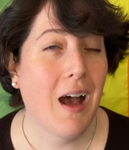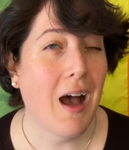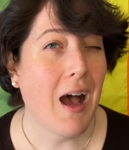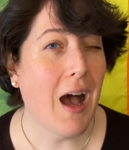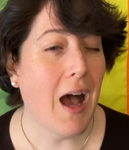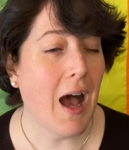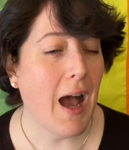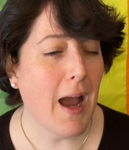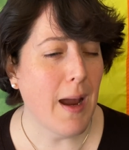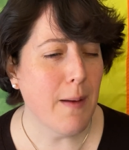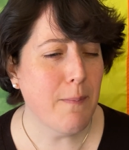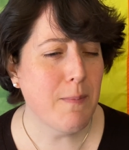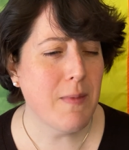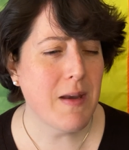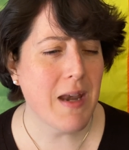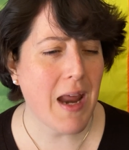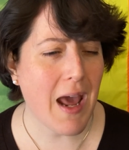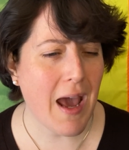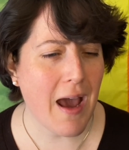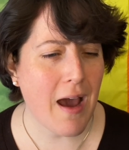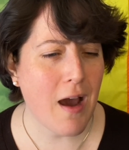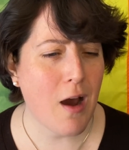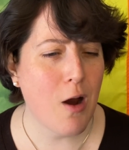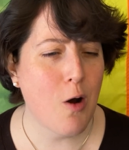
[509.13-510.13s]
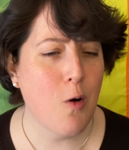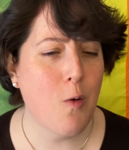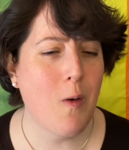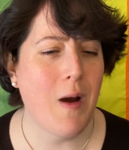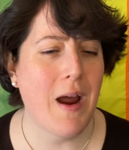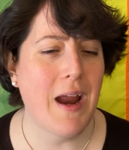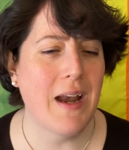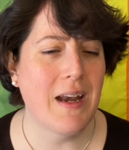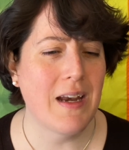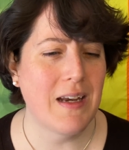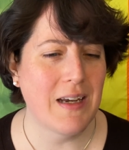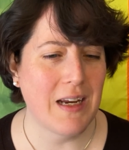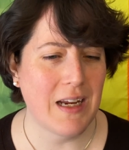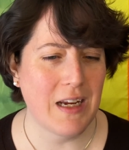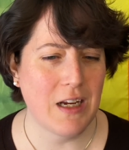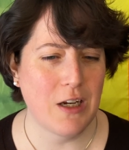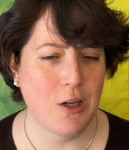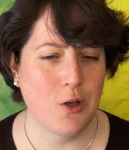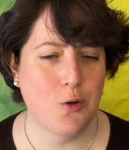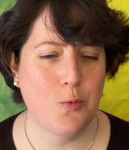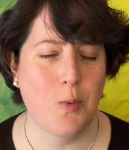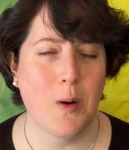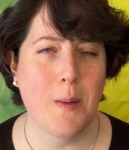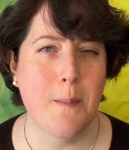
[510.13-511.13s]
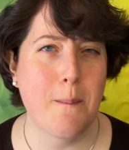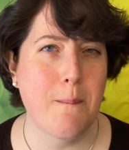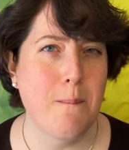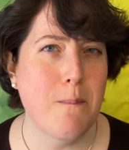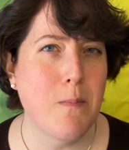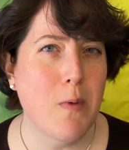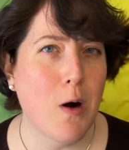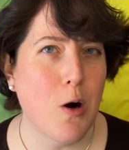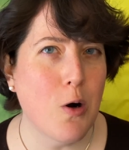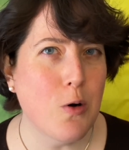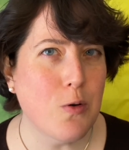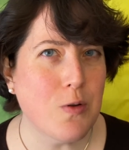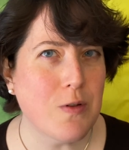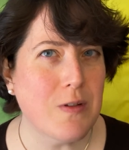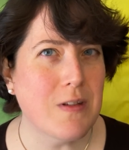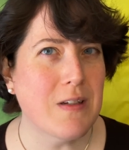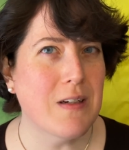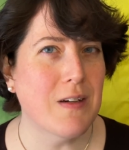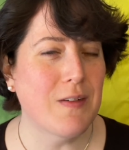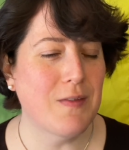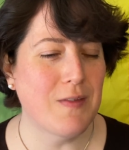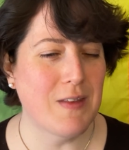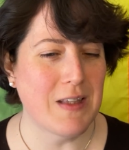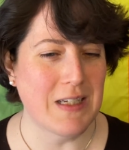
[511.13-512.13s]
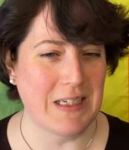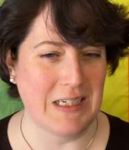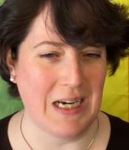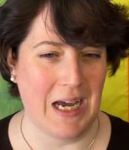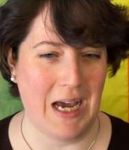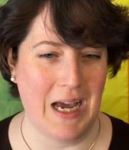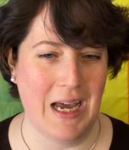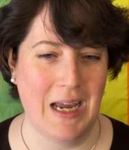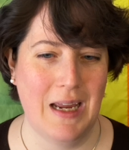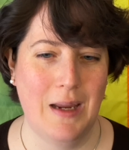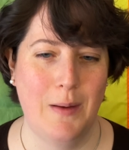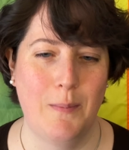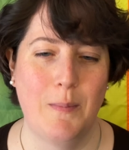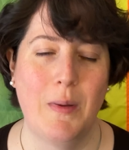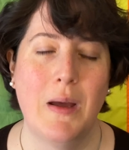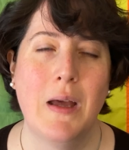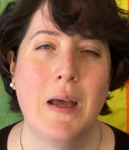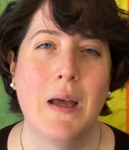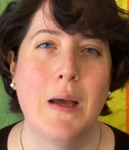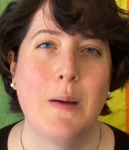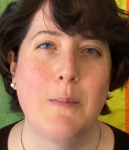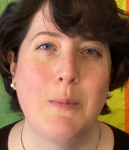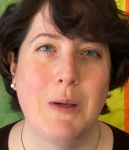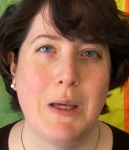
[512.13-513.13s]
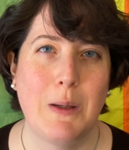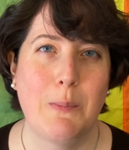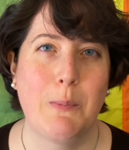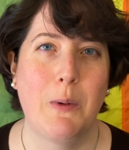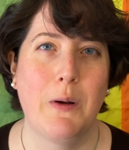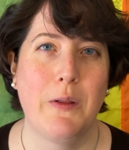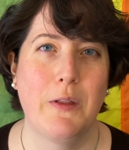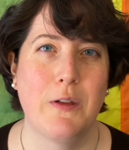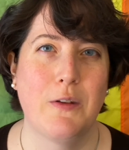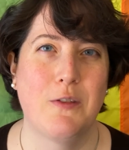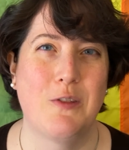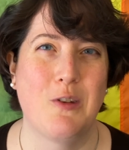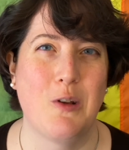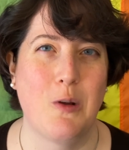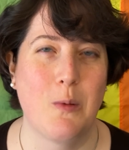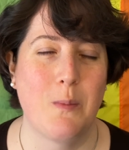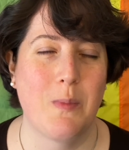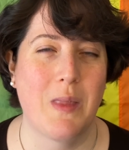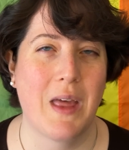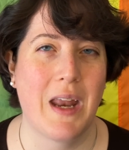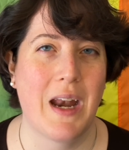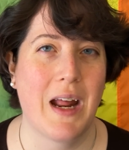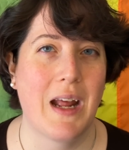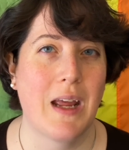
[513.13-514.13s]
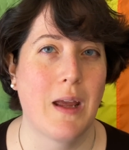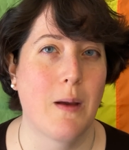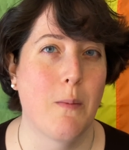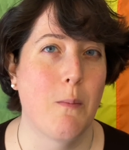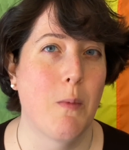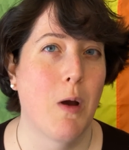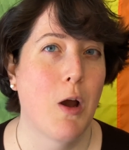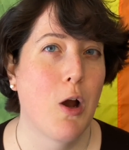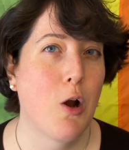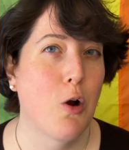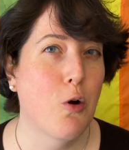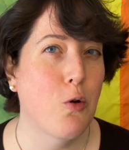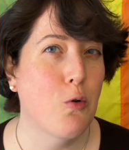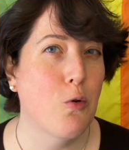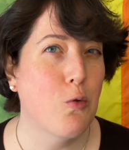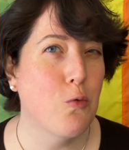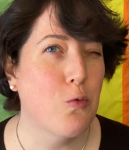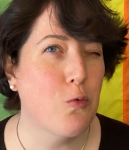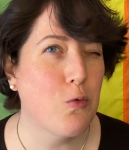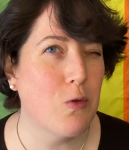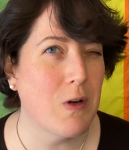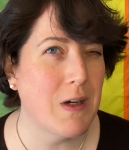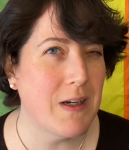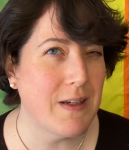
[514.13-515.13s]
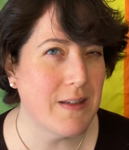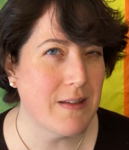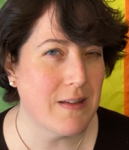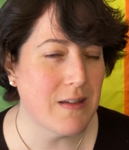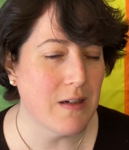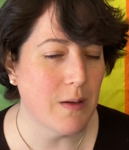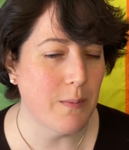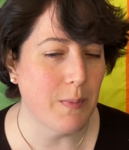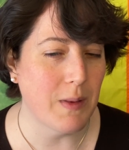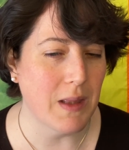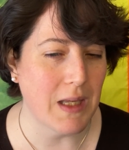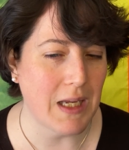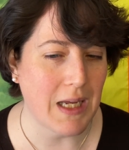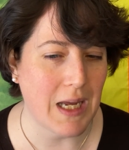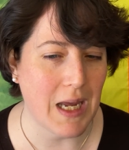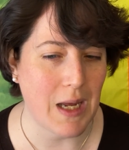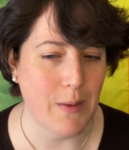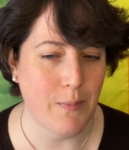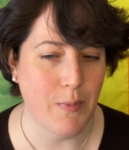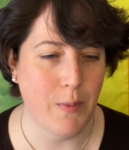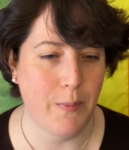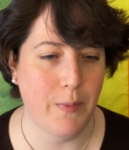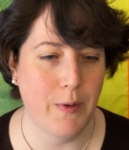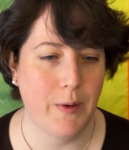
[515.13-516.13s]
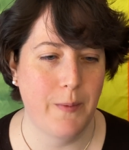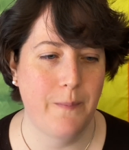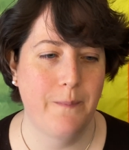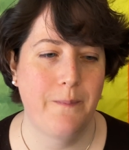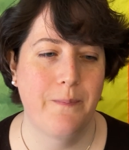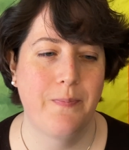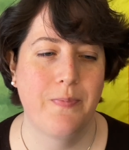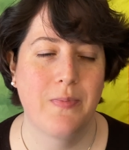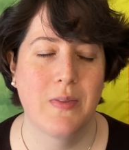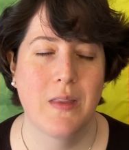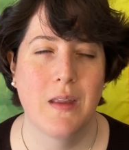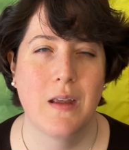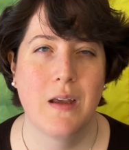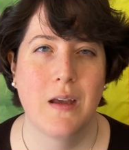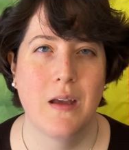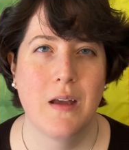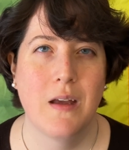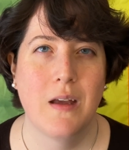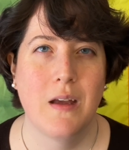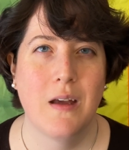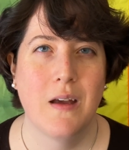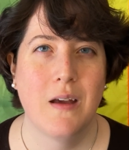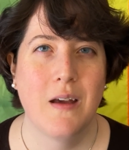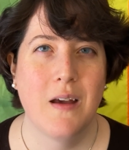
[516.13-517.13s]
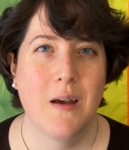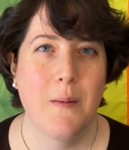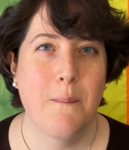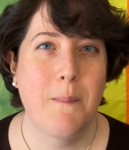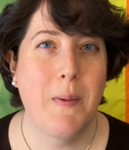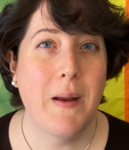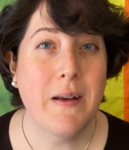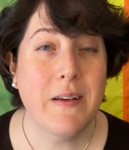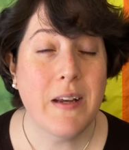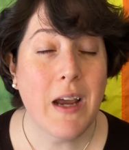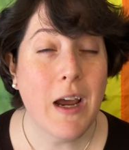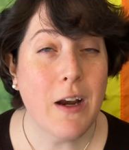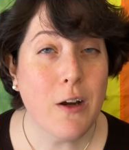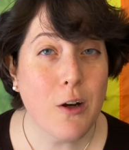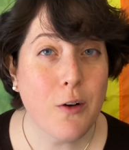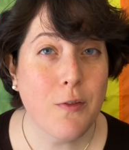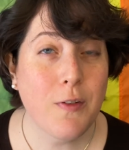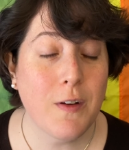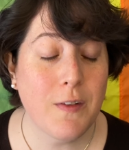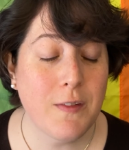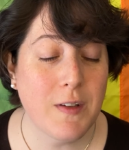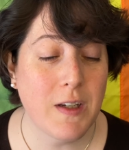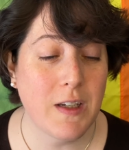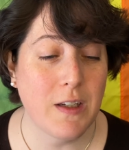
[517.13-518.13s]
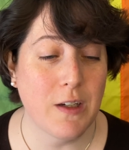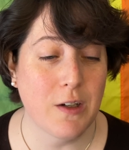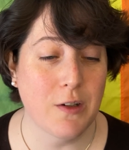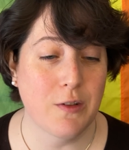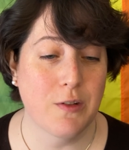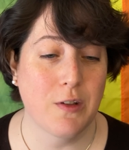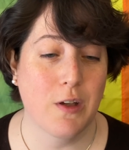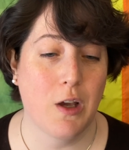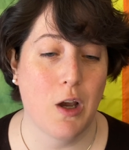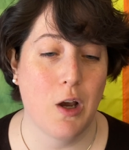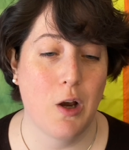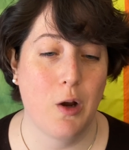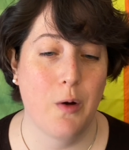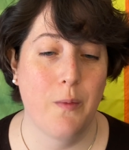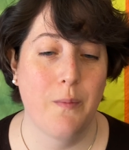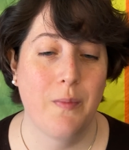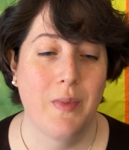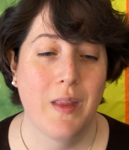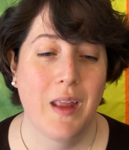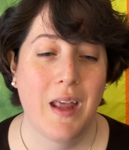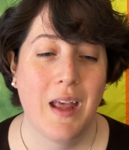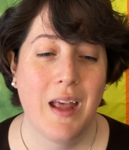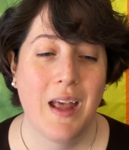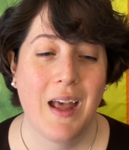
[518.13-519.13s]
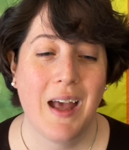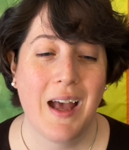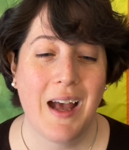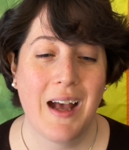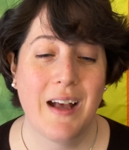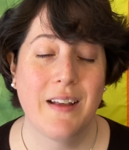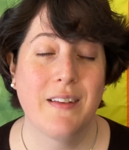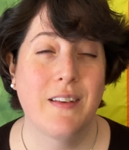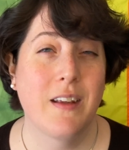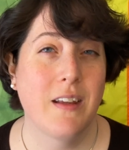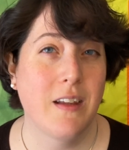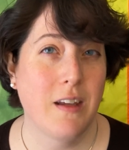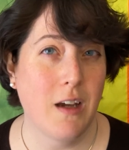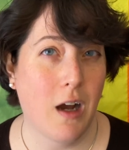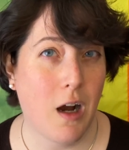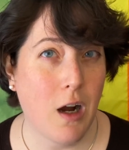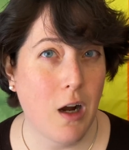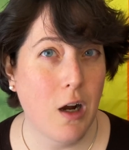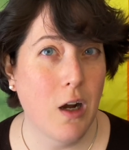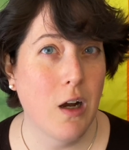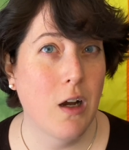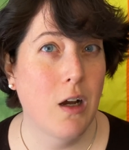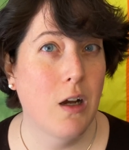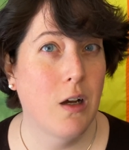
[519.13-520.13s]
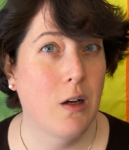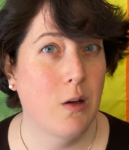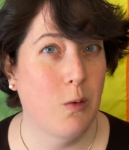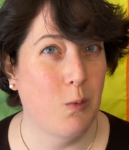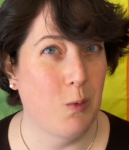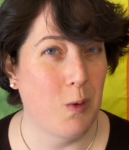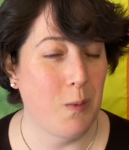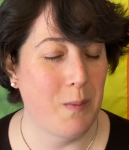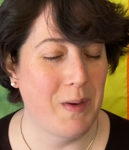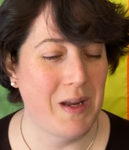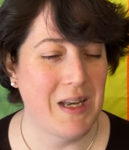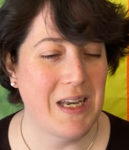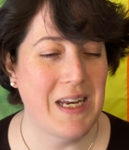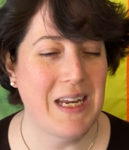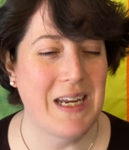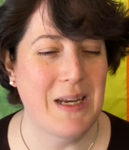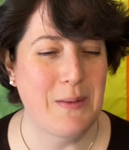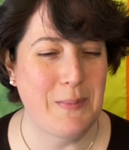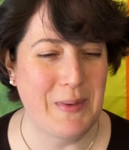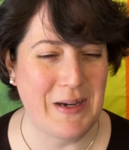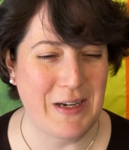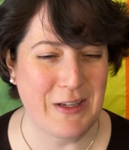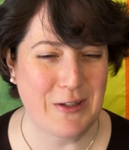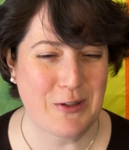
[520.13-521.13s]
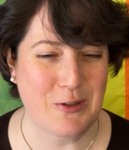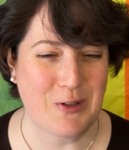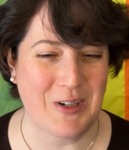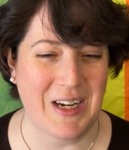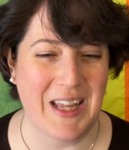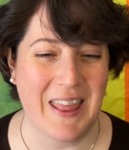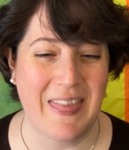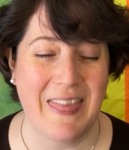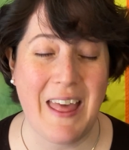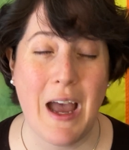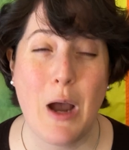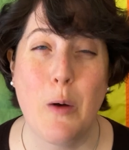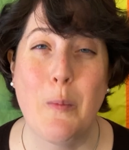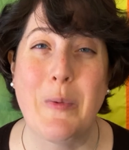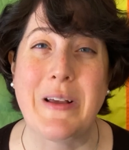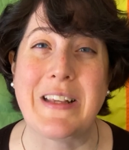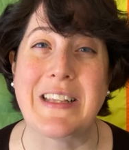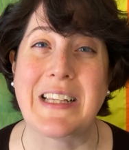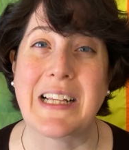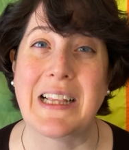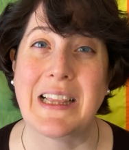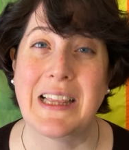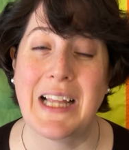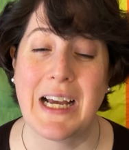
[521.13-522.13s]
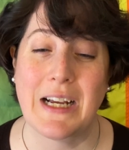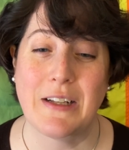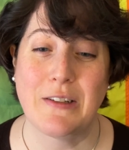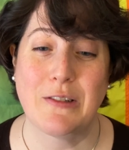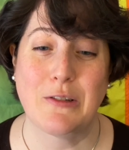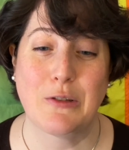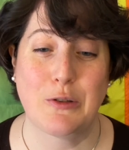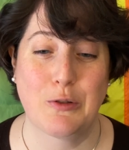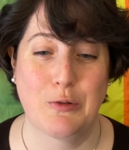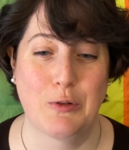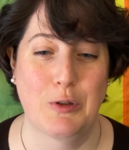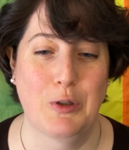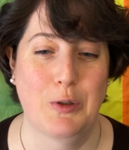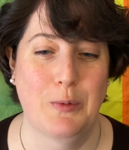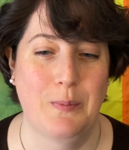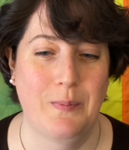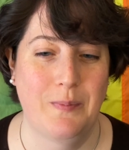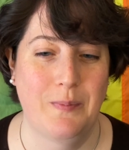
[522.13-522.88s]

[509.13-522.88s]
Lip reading: I'm now at an age where most of the time people assume that I am reasonably capable. But 10 or 15 years ago, as a young woman in ministry, that was less true.